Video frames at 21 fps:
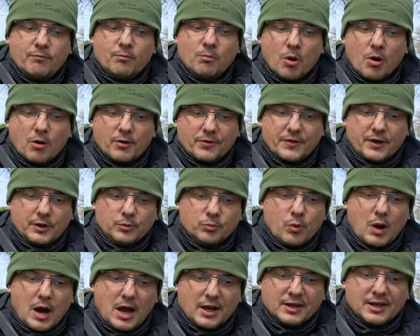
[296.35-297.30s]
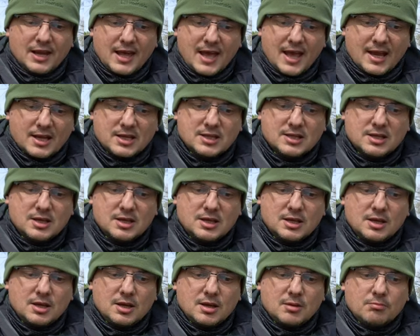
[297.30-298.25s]
more than one leg,
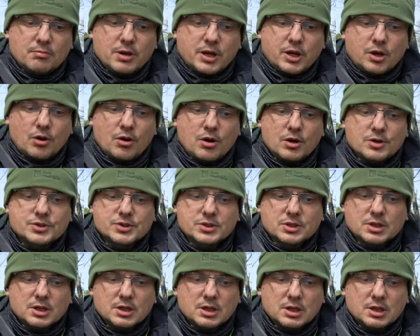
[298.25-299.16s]
because